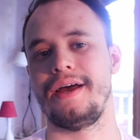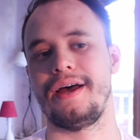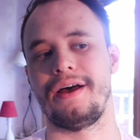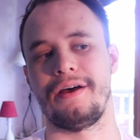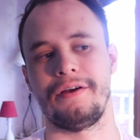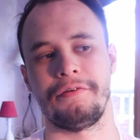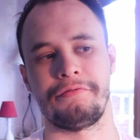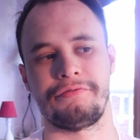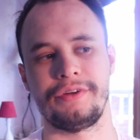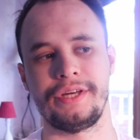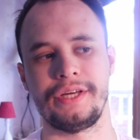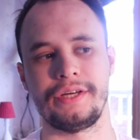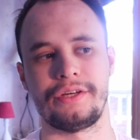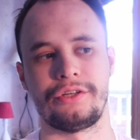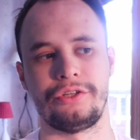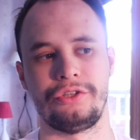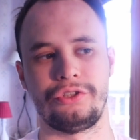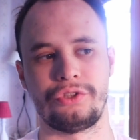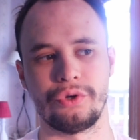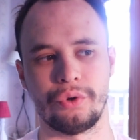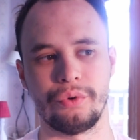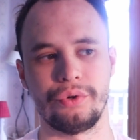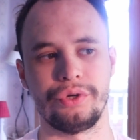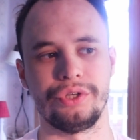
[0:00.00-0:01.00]
I think
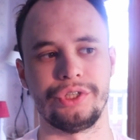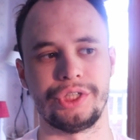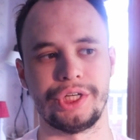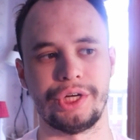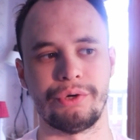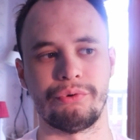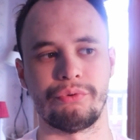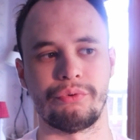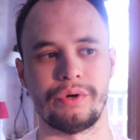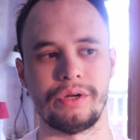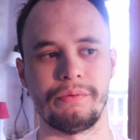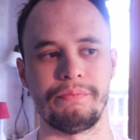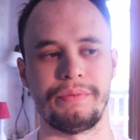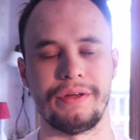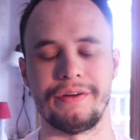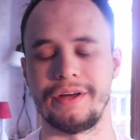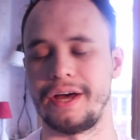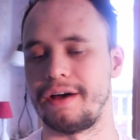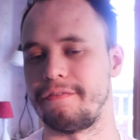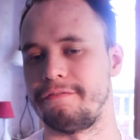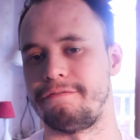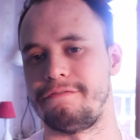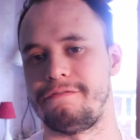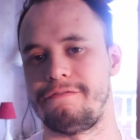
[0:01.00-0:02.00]
Georgie will be
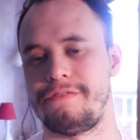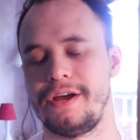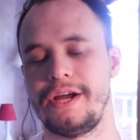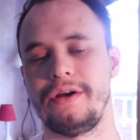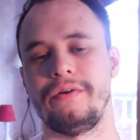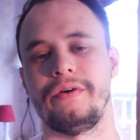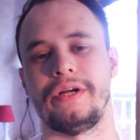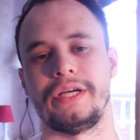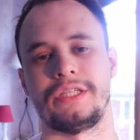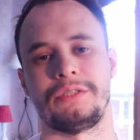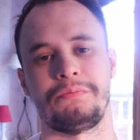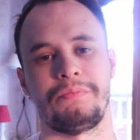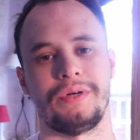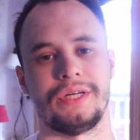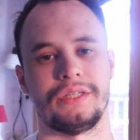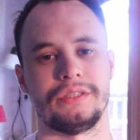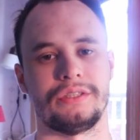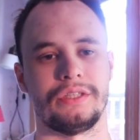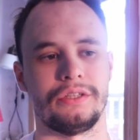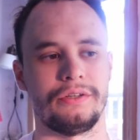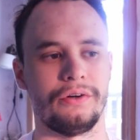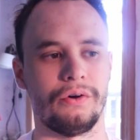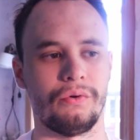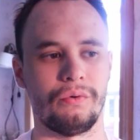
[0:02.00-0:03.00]
a very
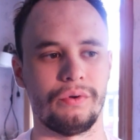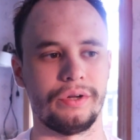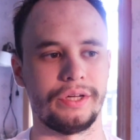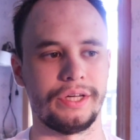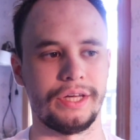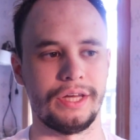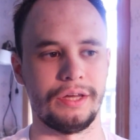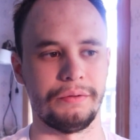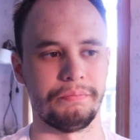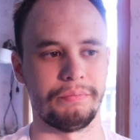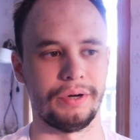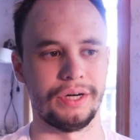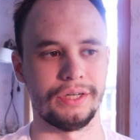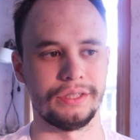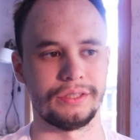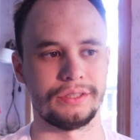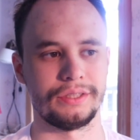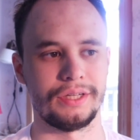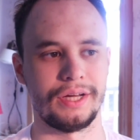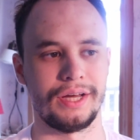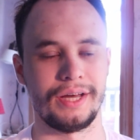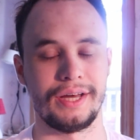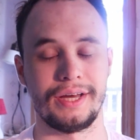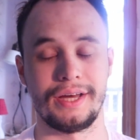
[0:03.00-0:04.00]
expensive goalkeeper,
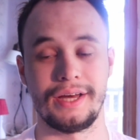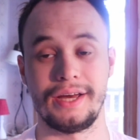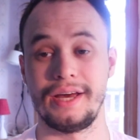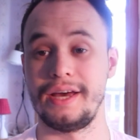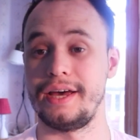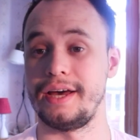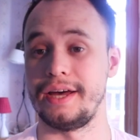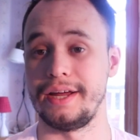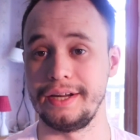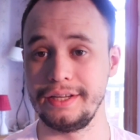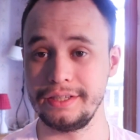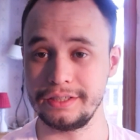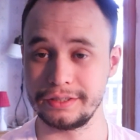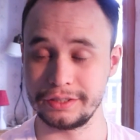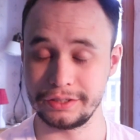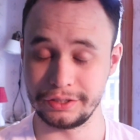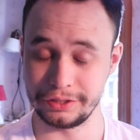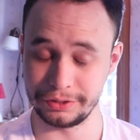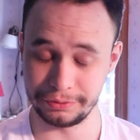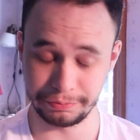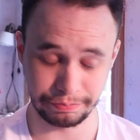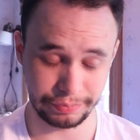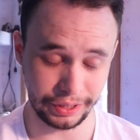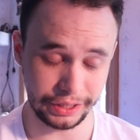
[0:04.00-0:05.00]
and I
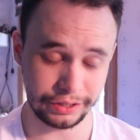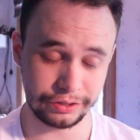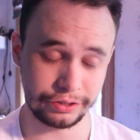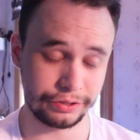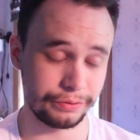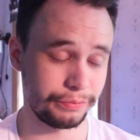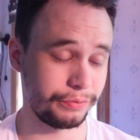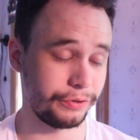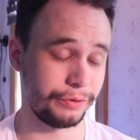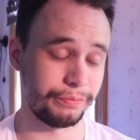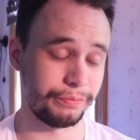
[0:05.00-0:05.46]
bet